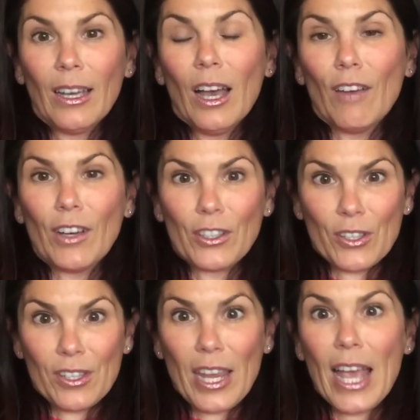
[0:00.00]
of
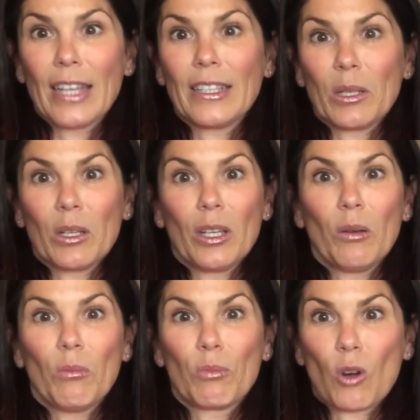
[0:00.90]
understanding,
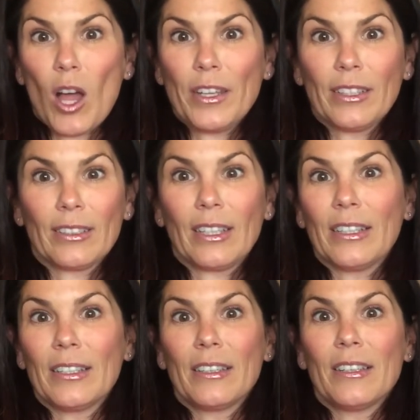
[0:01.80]
broadness,
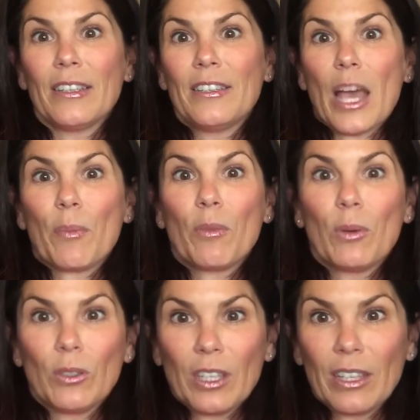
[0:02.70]
and depth
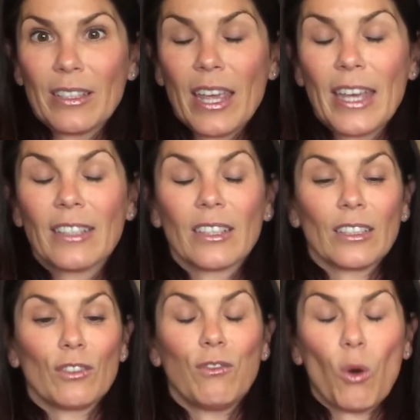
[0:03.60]
building that takes
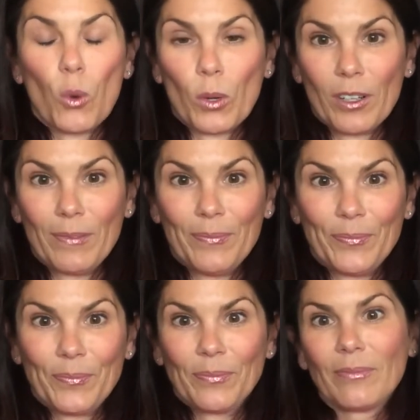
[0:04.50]
us forward.
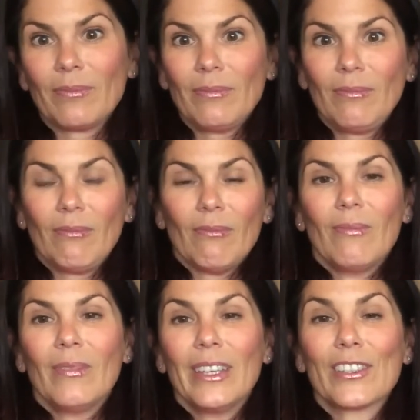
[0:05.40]

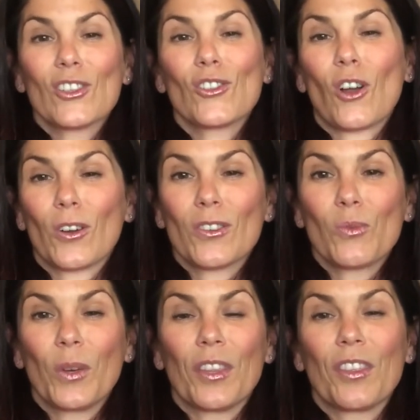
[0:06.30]
It
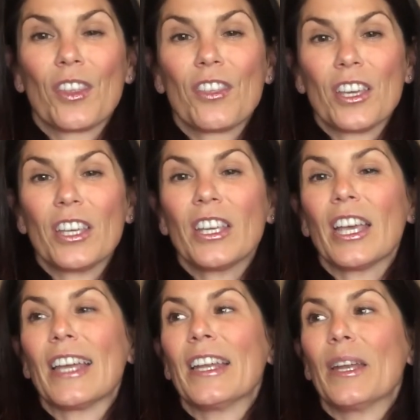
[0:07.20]
starts with
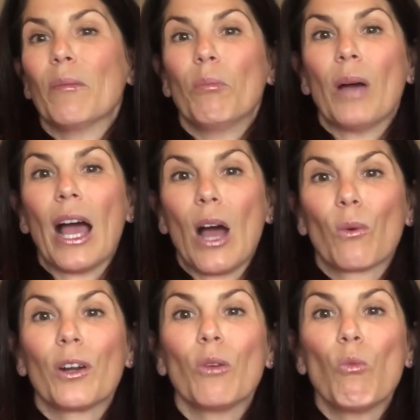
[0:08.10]
thinking in an
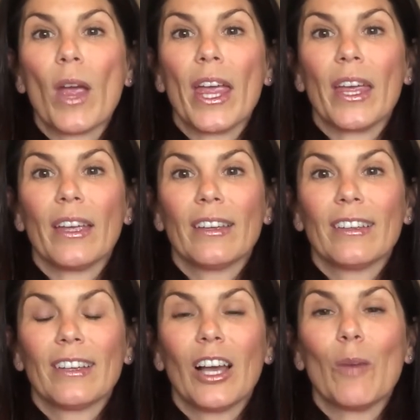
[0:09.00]
empowering way
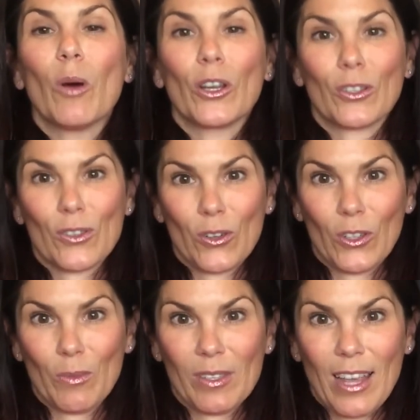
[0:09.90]
about your
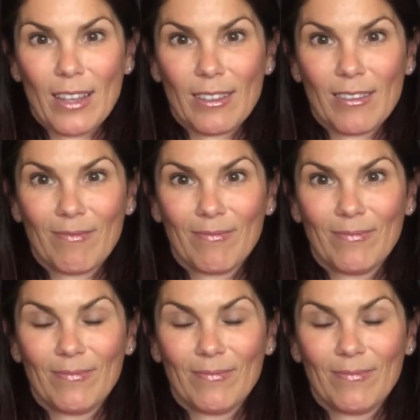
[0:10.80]
circumstance.